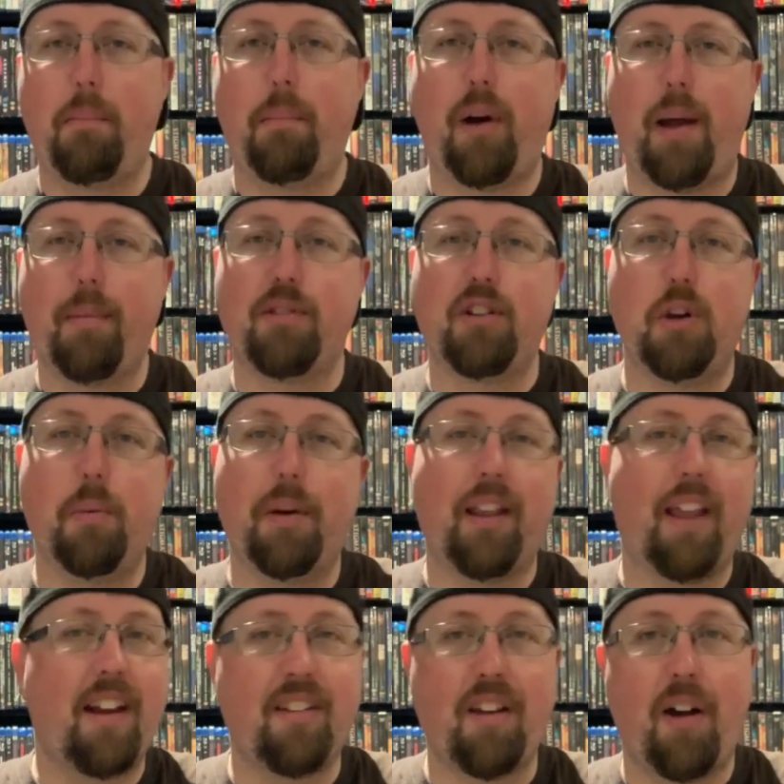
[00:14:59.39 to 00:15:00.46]
props you would
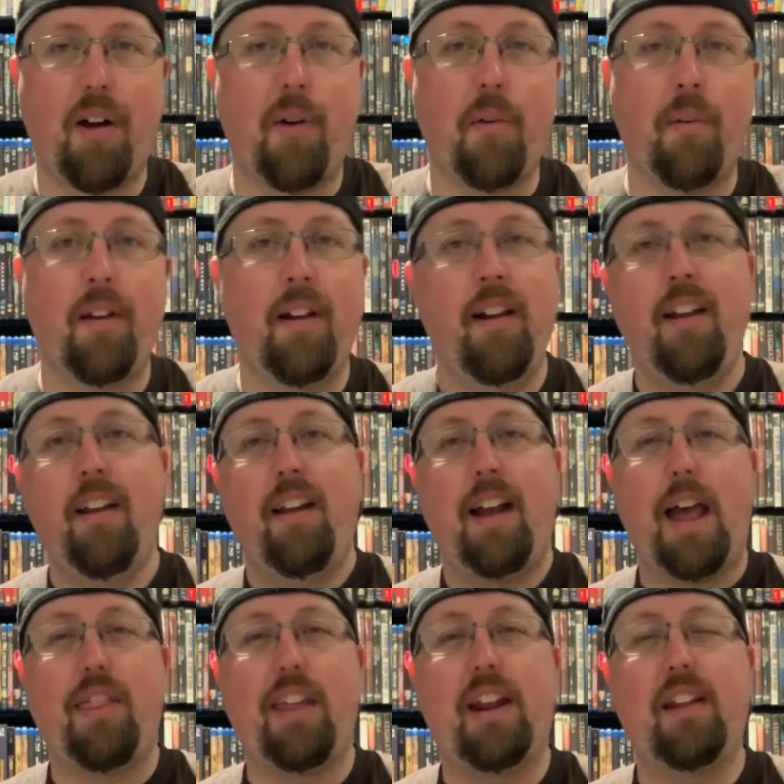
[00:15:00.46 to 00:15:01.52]
like to own.
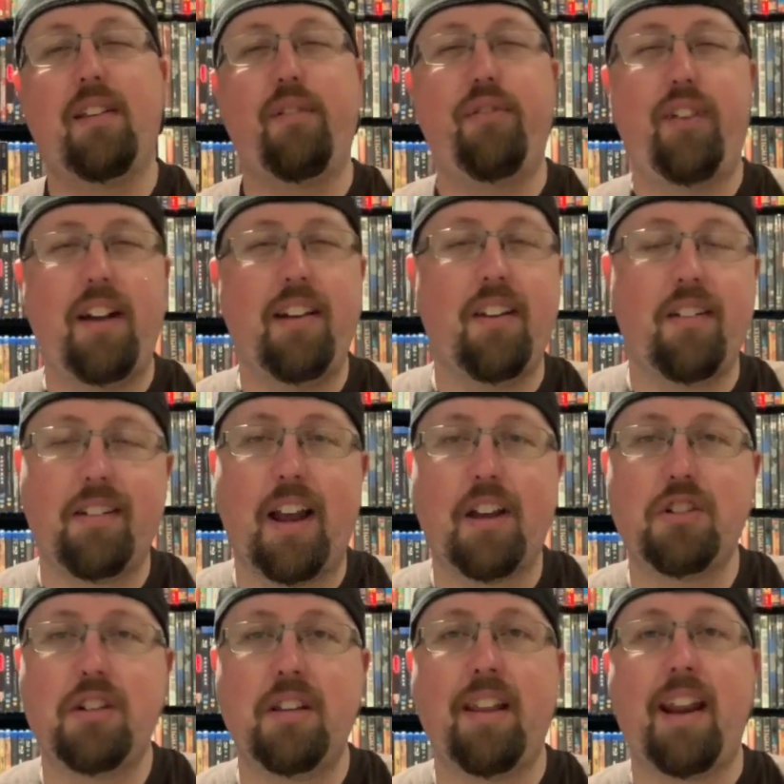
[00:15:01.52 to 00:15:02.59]
I think it's a fun
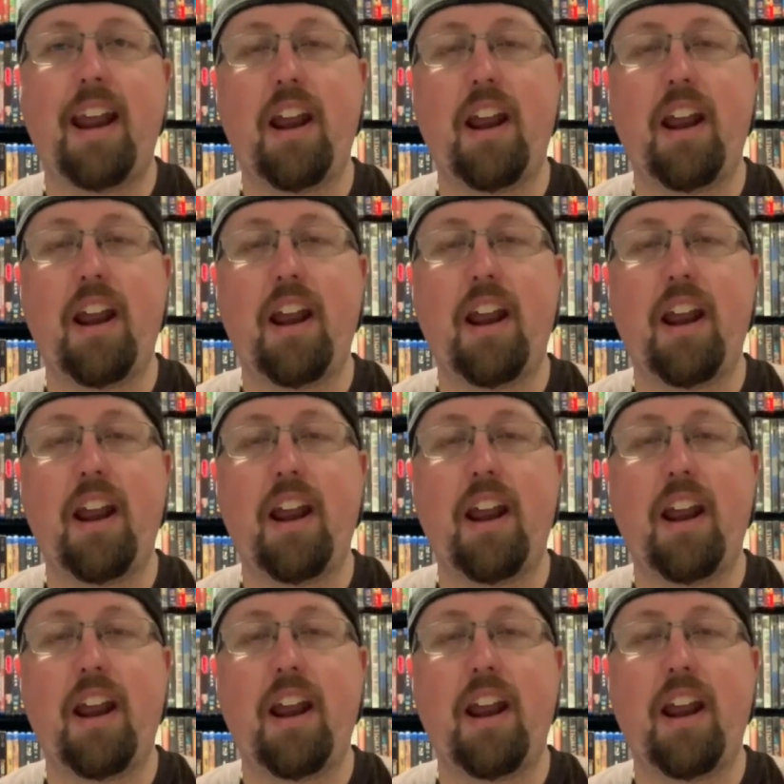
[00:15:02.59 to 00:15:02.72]
discussion that